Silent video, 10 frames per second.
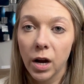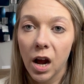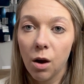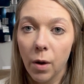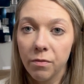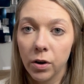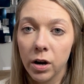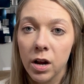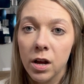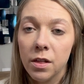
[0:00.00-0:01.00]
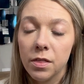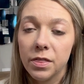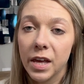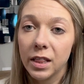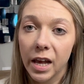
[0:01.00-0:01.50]
However,
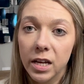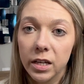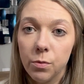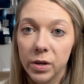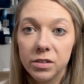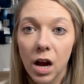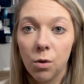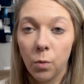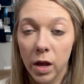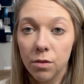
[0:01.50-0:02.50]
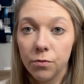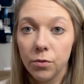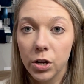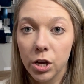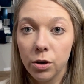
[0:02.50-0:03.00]
they likely will not wait
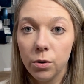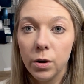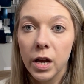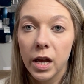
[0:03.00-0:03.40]
for you